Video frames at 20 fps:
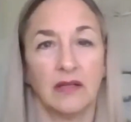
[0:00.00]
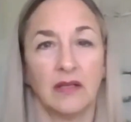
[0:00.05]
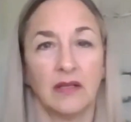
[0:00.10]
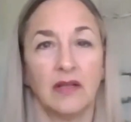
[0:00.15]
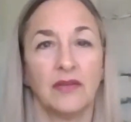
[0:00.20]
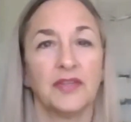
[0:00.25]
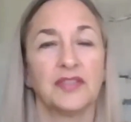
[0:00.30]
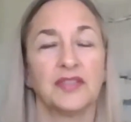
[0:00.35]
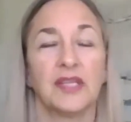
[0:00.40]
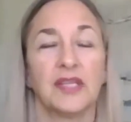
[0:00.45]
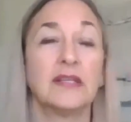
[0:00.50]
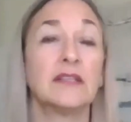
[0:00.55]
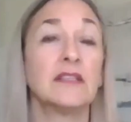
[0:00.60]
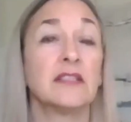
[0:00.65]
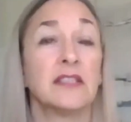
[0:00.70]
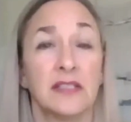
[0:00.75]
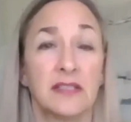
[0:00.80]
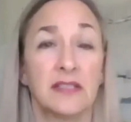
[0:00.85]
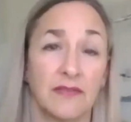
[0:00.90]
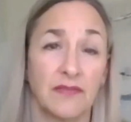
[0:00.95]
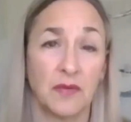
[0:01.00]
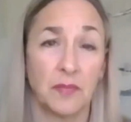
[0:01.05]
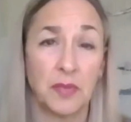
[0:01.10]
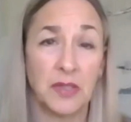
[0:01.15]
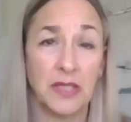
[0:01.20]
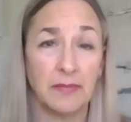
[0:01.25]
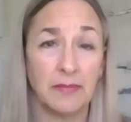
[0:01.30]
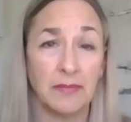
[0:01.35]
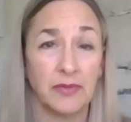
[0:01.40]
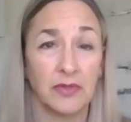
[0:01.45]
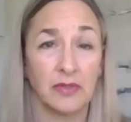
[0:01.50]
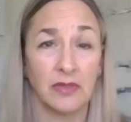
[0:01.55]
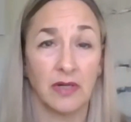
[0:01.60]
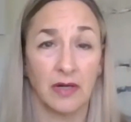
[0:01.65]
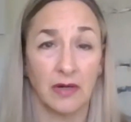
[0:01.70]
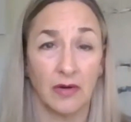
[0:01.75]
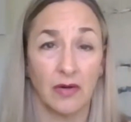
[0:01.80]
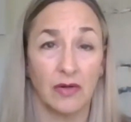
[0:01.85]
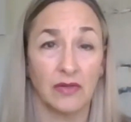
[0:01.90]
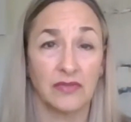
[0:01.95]
all those energies of the people
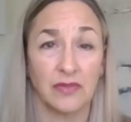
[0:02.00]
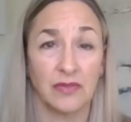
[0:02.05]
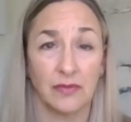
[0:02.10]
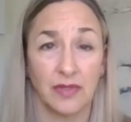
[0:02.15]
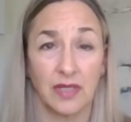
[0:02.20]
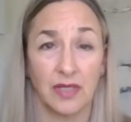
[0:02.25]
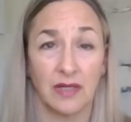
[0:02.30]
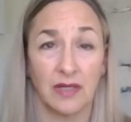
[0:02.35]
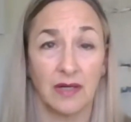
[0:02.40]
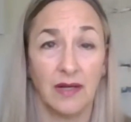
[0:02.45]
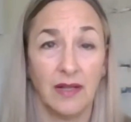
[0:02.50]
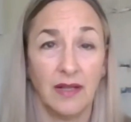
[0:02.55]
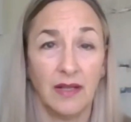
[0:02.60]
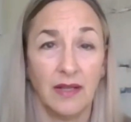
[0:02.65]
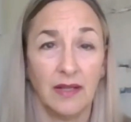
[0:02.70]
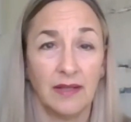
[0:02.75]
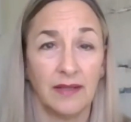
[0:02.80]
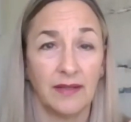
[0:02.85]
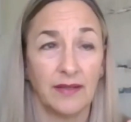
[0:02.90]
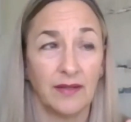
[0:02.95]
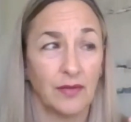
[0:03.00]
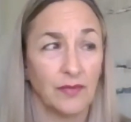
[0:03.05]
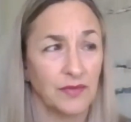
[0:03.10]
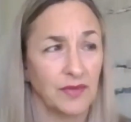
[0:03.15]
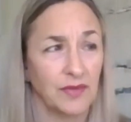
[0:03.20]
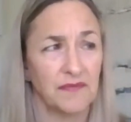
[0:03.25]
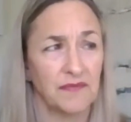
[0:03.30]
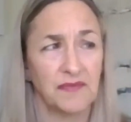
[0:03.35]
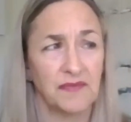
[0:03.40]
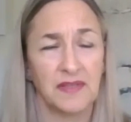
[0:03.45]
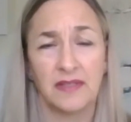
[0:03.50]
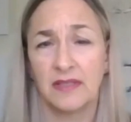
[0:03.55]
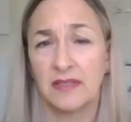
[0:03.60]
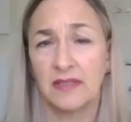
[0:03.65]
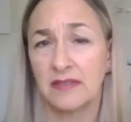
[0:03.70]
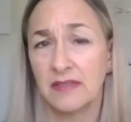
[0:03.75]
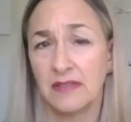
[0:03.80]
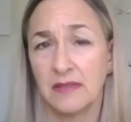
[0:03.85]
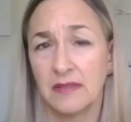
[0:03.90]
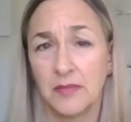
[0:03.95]
are also there, you know, the
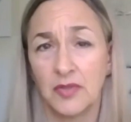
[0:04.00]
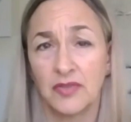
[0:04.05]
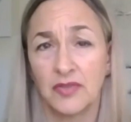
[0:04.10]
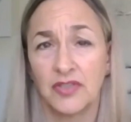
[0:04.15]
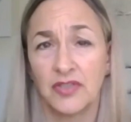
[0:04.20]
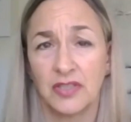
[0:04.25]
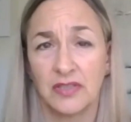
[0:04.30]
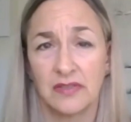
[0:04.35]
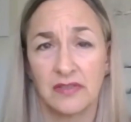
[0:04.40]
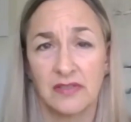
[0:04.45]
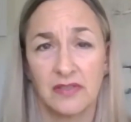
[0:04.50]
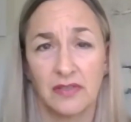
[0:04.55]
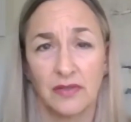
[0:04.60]
feelings, the emotions.